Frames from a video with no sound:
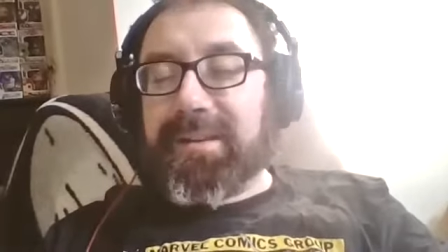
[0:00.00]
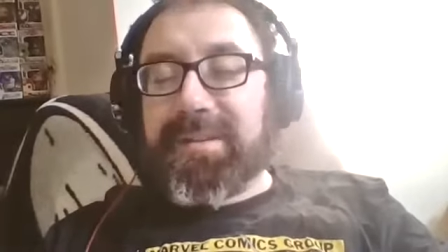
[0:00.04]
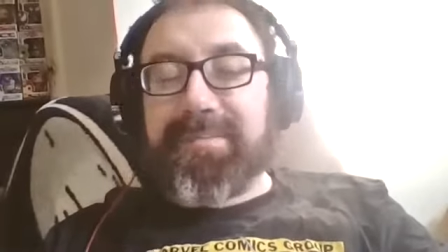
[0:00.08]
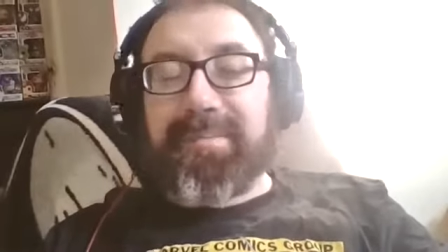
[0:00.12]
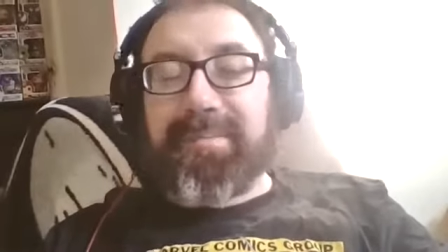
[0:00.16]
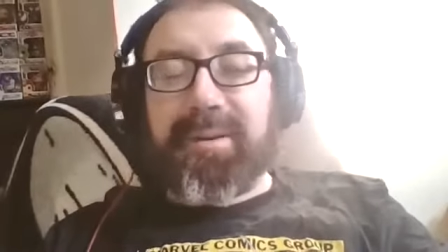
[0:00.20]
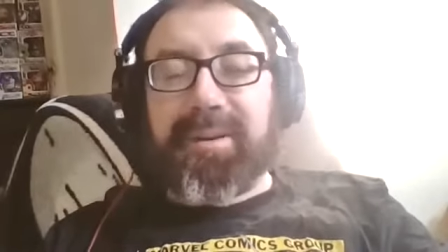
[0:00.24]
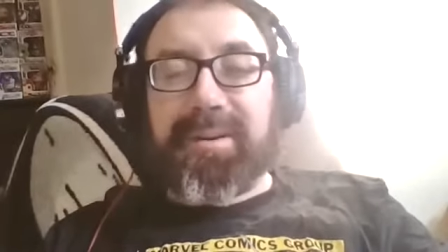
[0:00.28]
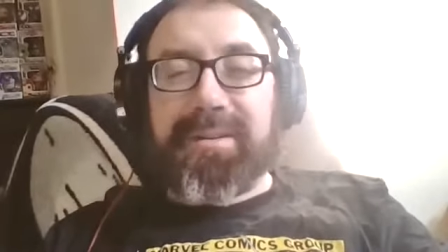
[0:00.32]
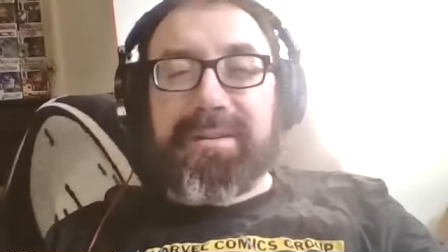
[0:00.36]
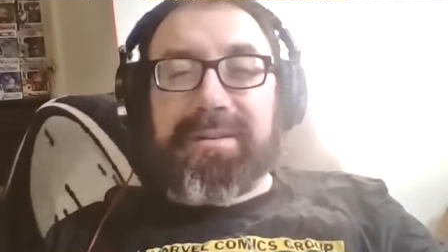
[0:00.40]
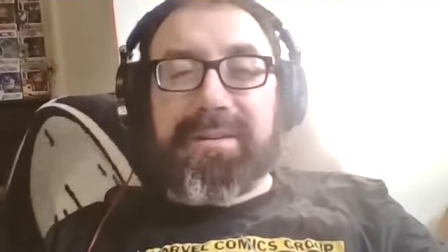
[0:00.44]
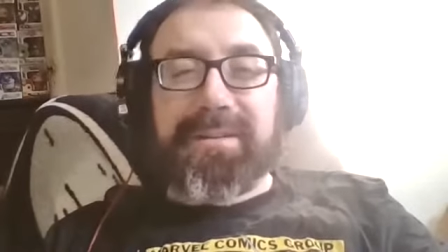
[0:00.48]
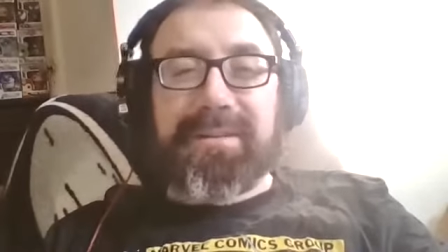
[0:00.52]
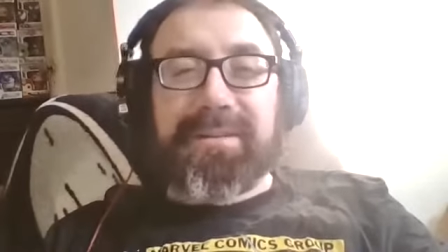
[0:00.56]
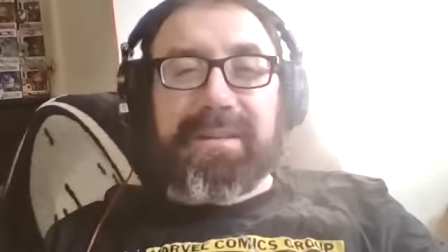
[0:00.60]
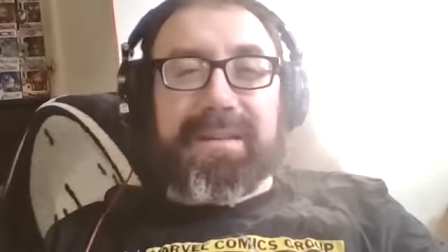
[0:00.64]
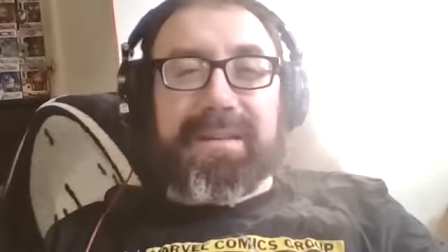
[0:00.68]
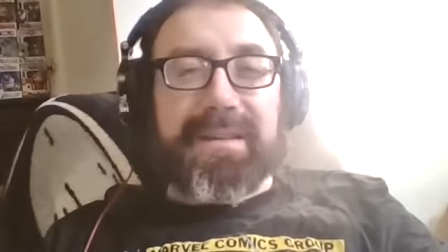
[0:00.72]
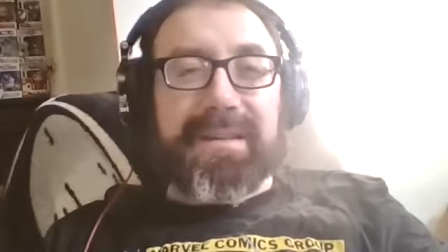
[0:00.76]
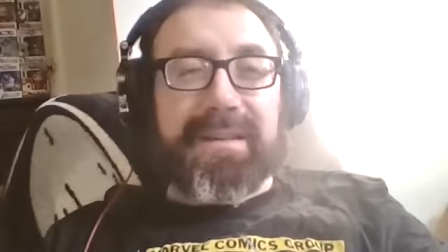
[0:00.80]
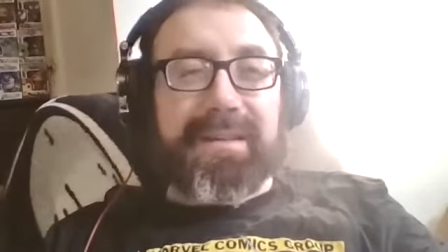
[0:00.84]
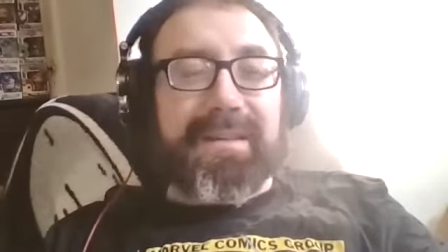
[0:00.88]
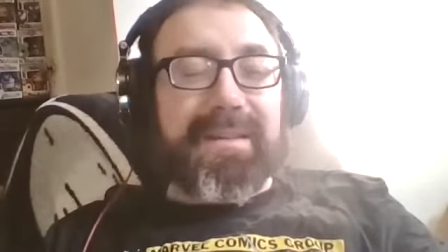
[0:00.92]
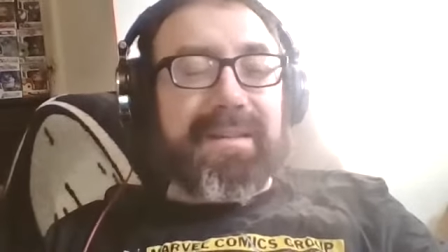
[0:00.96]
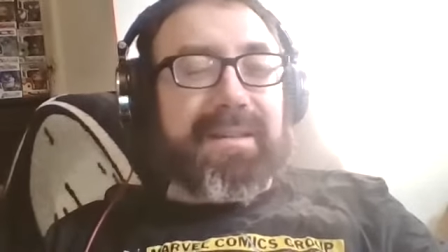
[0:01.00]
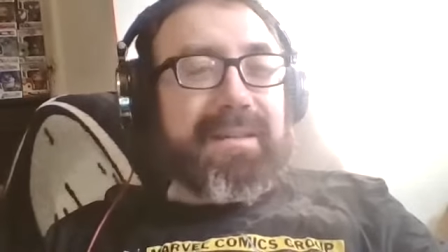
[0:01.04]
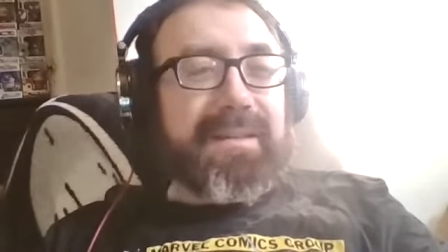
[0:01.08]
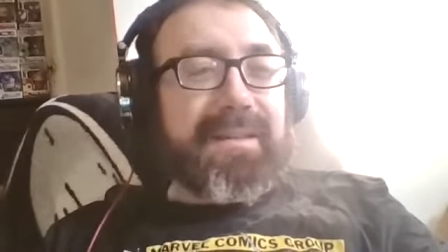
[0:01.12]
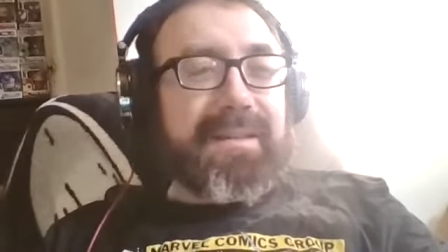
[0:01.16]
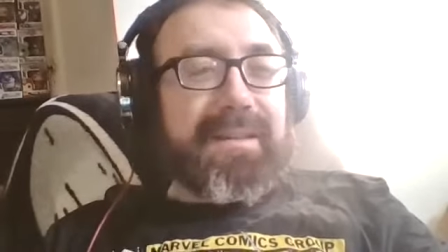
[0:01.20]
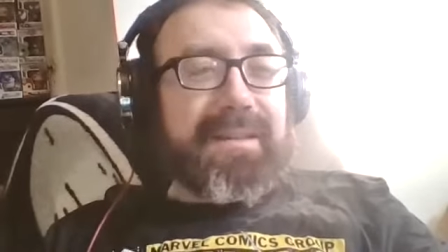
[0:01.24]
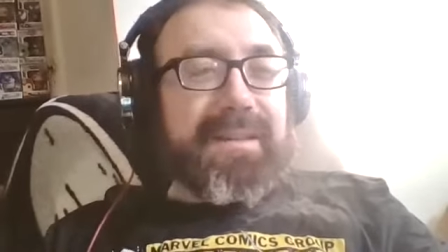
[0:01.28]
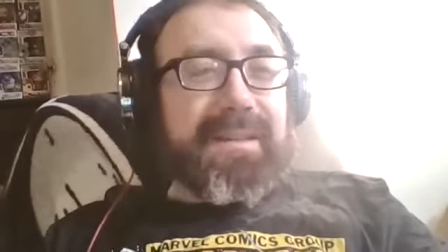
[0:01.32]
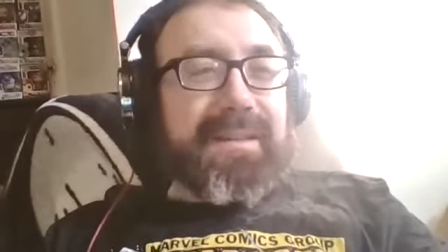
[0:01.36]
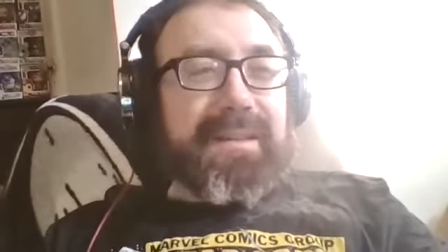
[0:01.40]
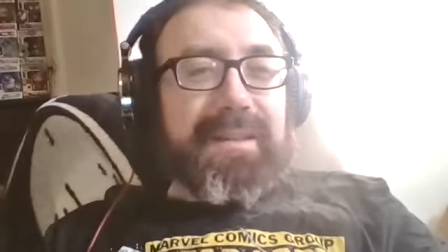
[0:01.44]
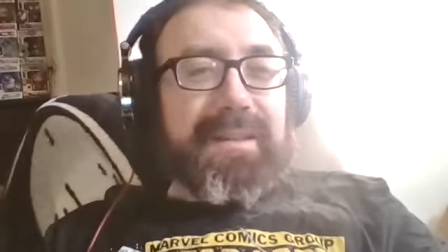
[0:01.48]
his partner and then
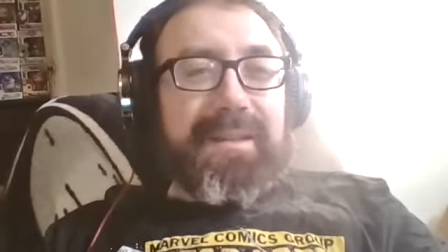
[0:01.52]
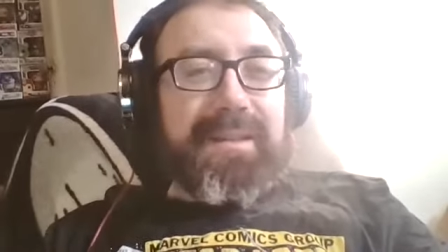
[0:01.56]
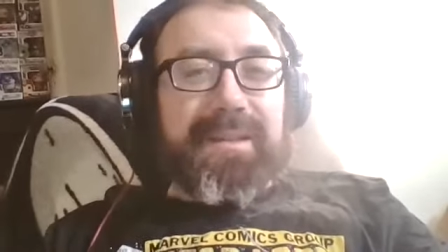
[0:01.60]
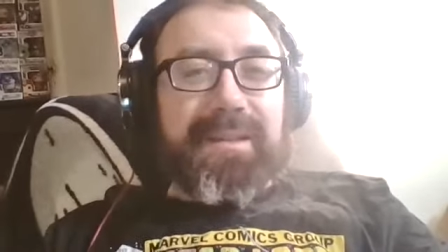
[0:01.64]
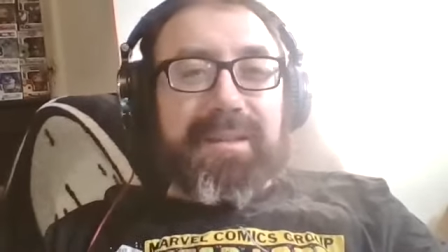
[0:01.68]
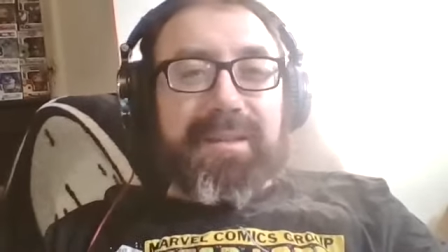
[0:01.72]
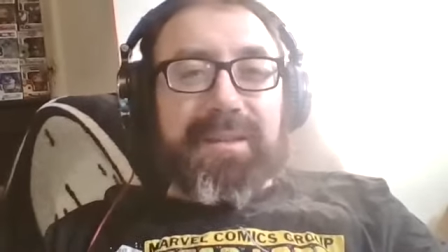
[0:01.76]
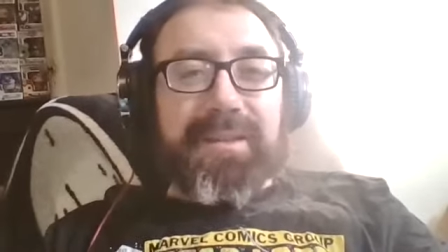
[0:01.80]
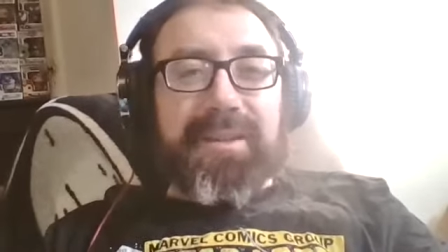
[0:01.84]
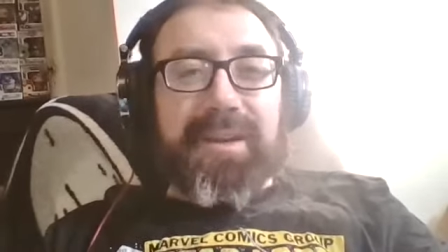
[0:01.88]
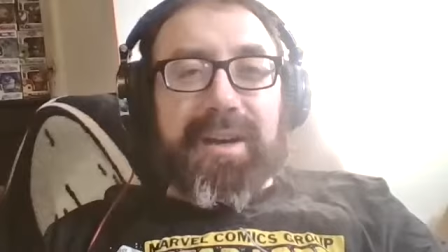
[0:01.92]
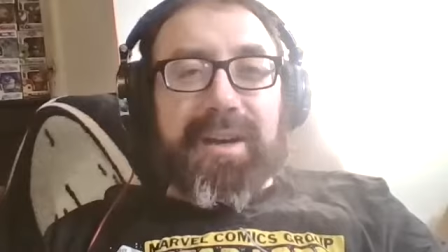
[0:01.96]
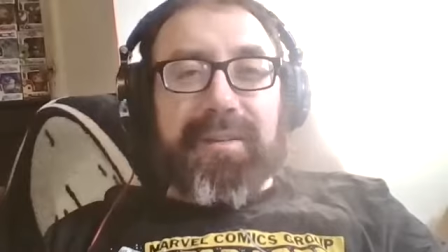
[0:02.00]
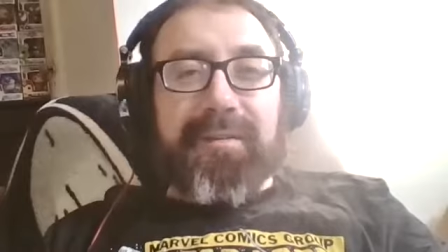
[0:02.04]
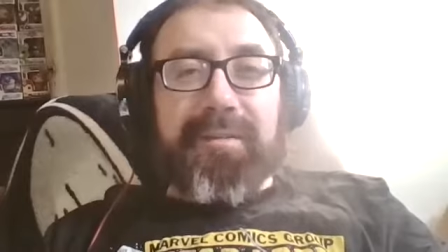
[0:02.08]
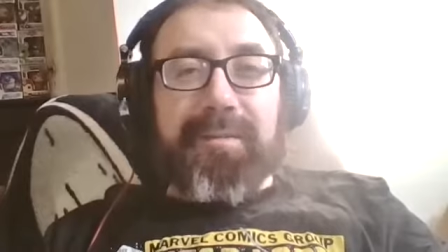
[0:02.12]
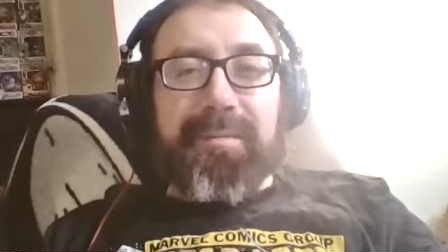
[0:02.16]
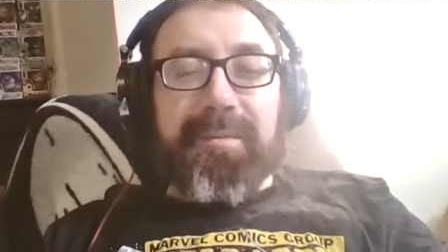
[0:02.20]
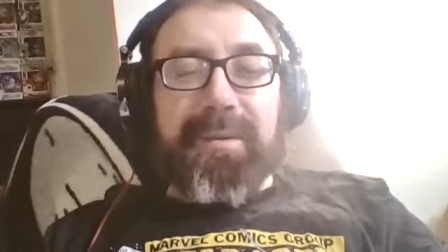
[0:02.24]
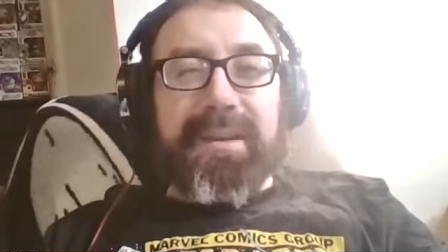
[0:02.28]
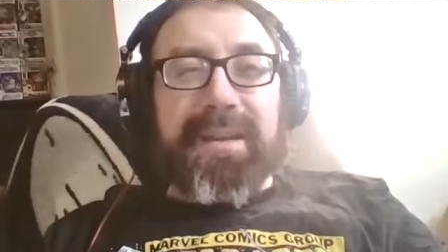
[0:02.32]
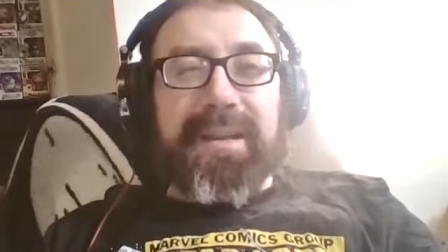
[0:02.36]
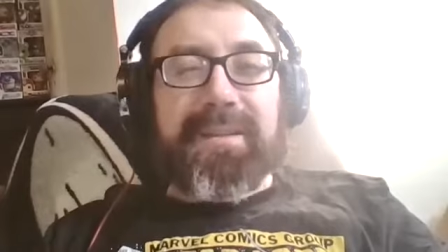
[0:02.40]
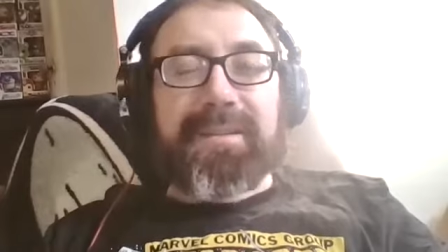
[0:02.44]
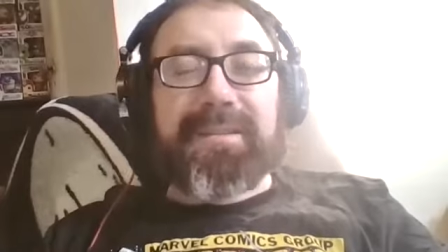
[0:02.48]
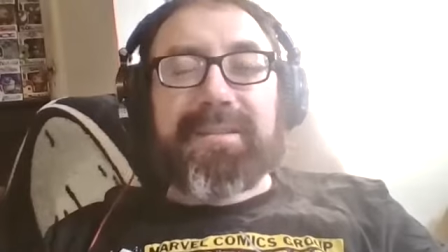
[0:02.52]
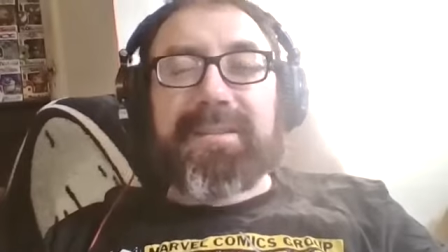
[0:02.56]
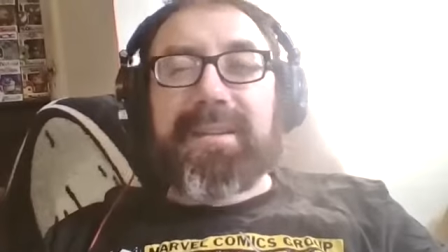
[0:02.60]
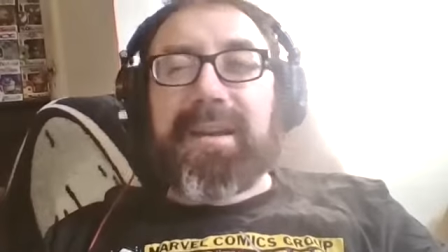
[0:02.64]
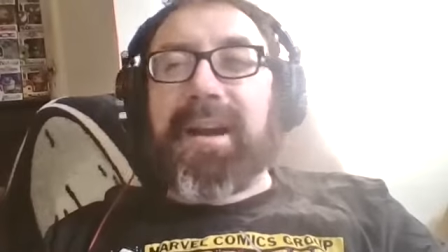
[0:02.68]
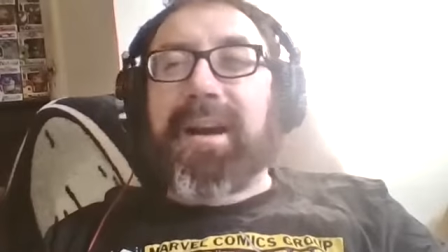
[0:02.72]
shot everybody else.